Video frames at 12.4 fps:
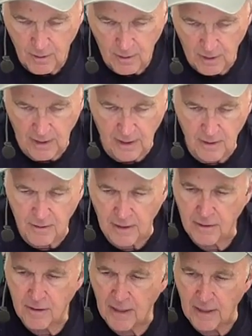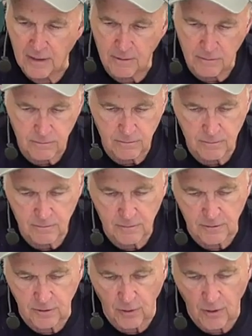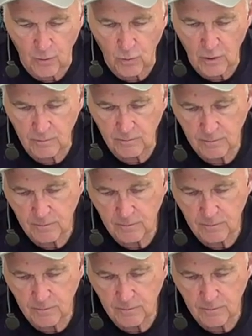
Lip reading: and then take your other one